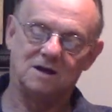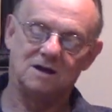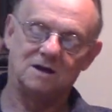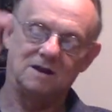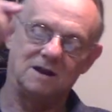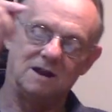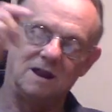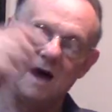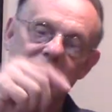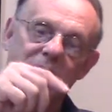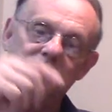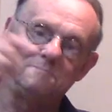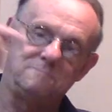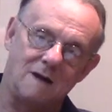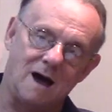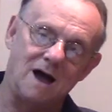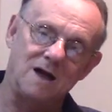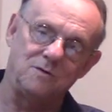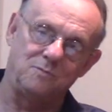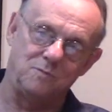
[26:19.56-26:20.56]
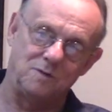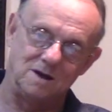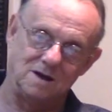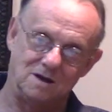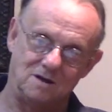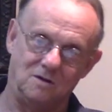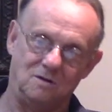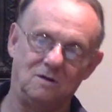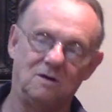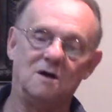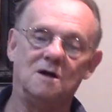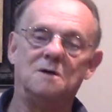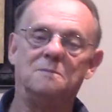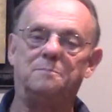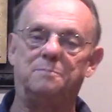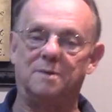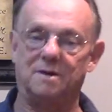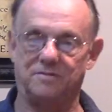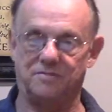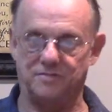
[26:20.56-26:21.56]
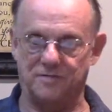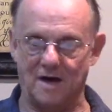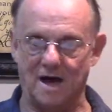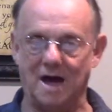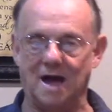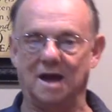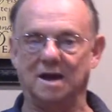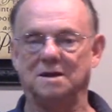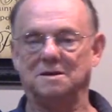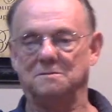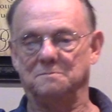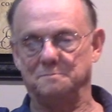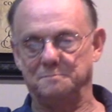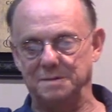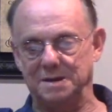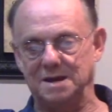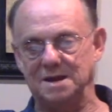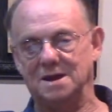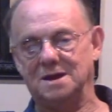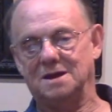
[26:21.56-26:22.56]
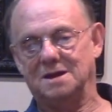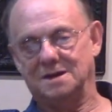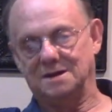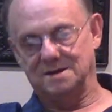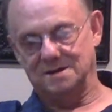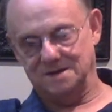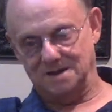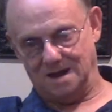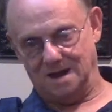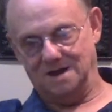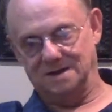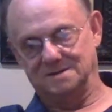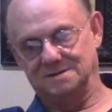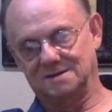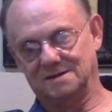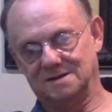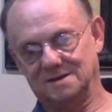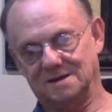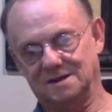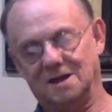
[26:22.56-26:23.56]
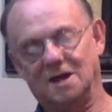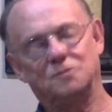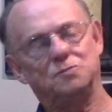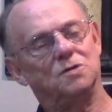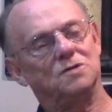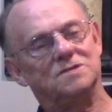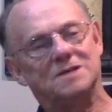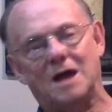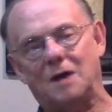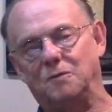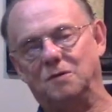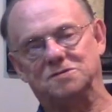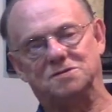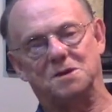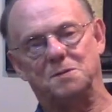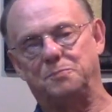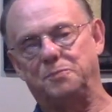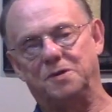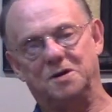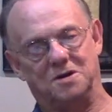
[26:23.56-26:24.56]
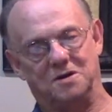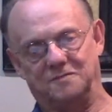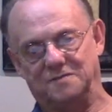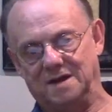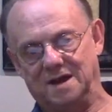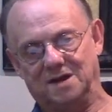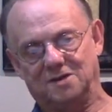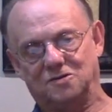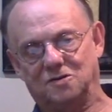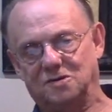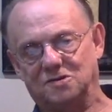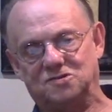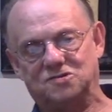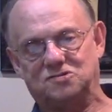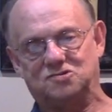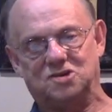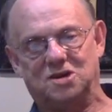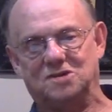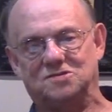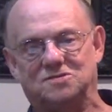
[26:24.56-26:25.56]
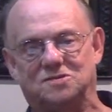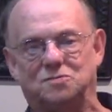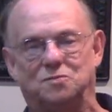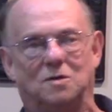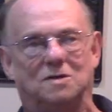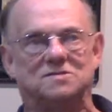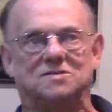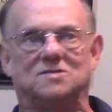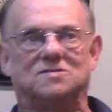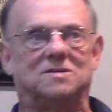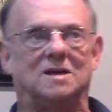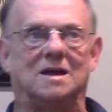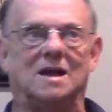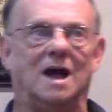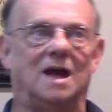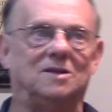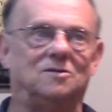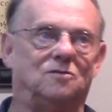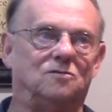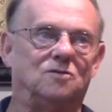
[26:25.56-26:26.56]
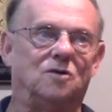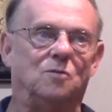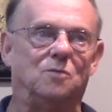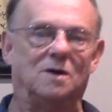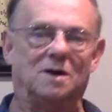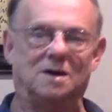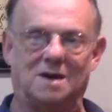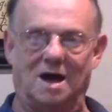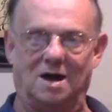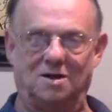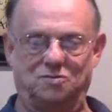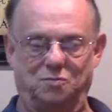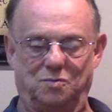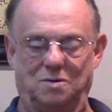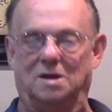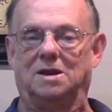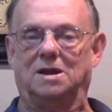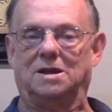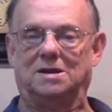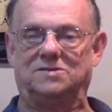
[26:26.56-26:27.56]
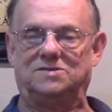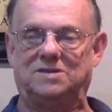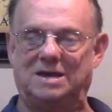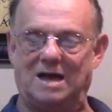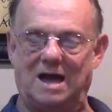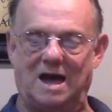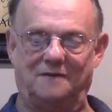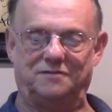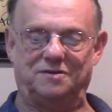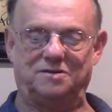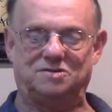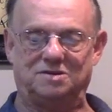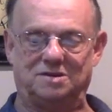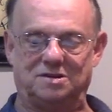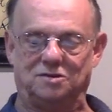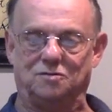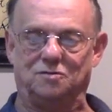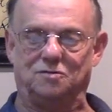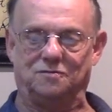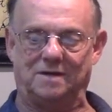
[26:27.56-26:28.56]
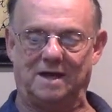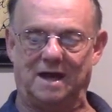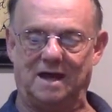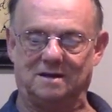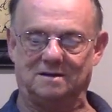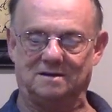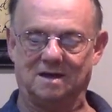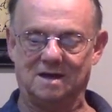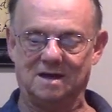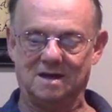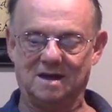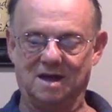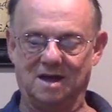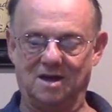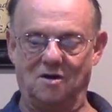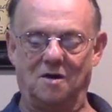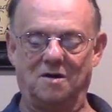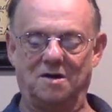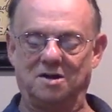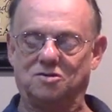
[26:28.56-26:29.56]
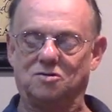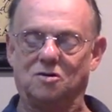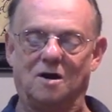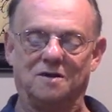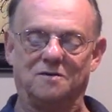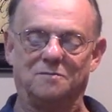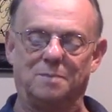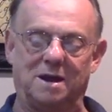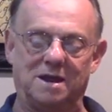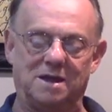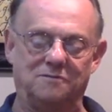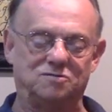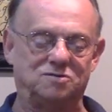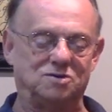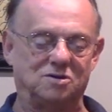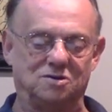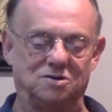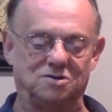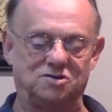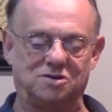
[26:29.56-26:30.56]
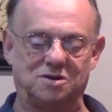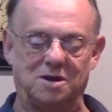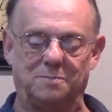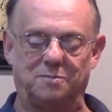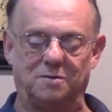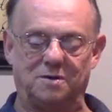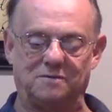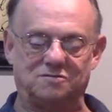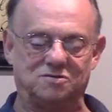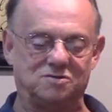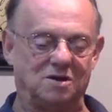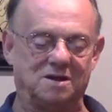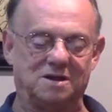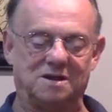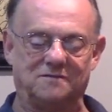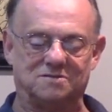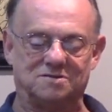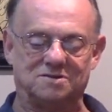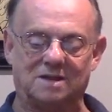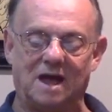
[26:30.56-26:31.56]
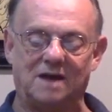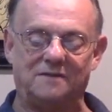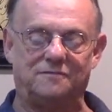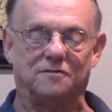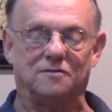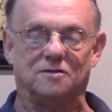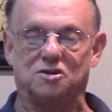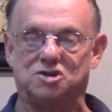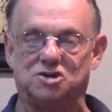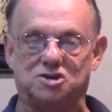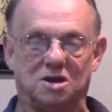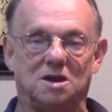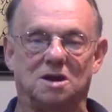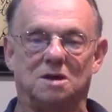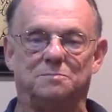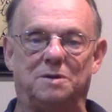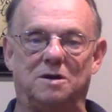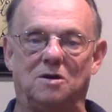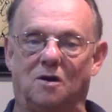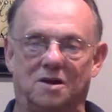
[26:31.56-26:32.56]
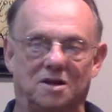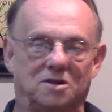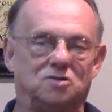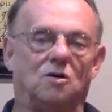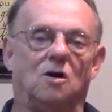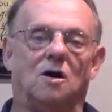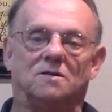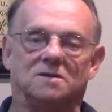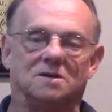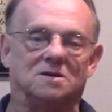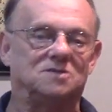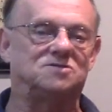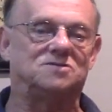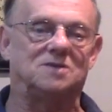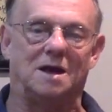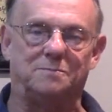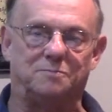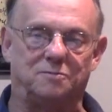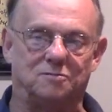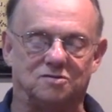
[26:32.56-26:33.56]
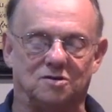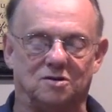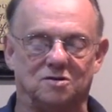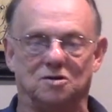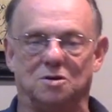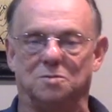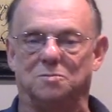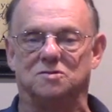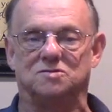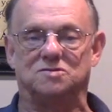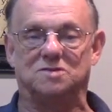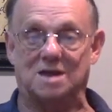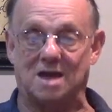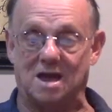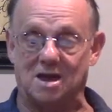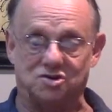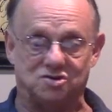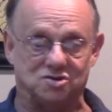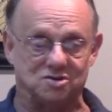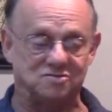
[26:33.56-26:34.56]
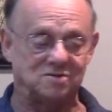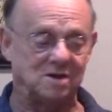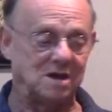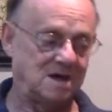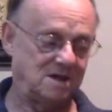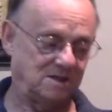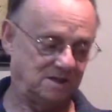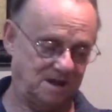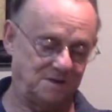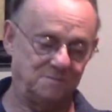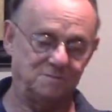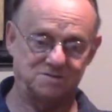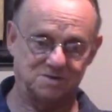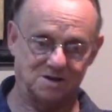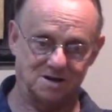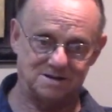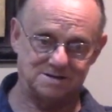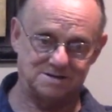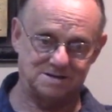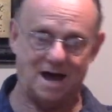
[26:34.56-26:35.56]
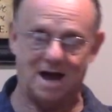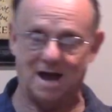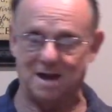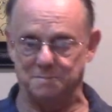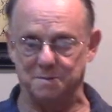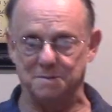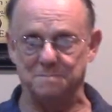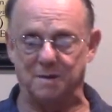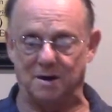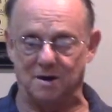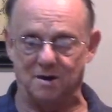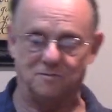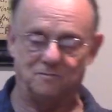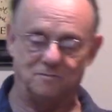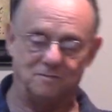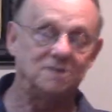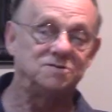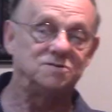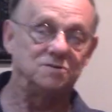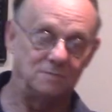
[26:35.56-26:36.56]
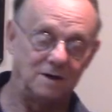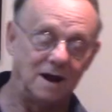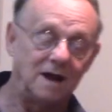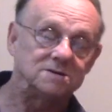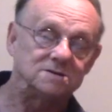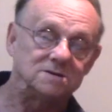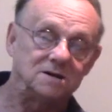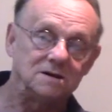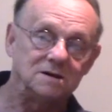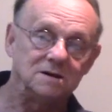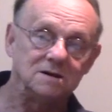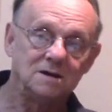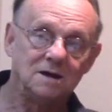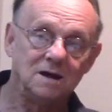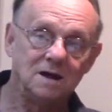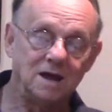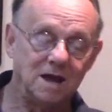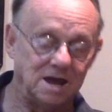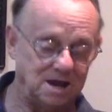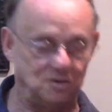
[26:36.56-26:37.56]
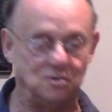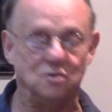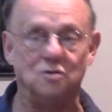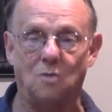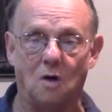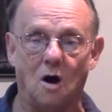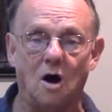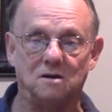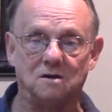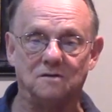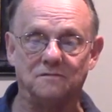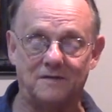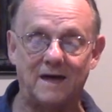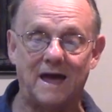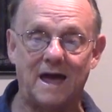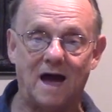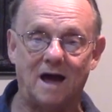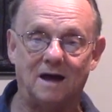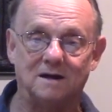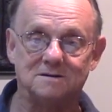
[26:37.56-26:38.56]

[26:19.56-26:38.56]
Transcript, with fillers: not my will, but thine be done. In other words, that wasn't a prayer of ignorance. Jesus wasn't saying, I don't know what God's will is. He obviously knew that. He already taught everybody he was a good shepherd. He was going to give his life for the sheep. He already taught the disciples on numerous occasions that he was going to die and be buried and resurrected. He knew all of that.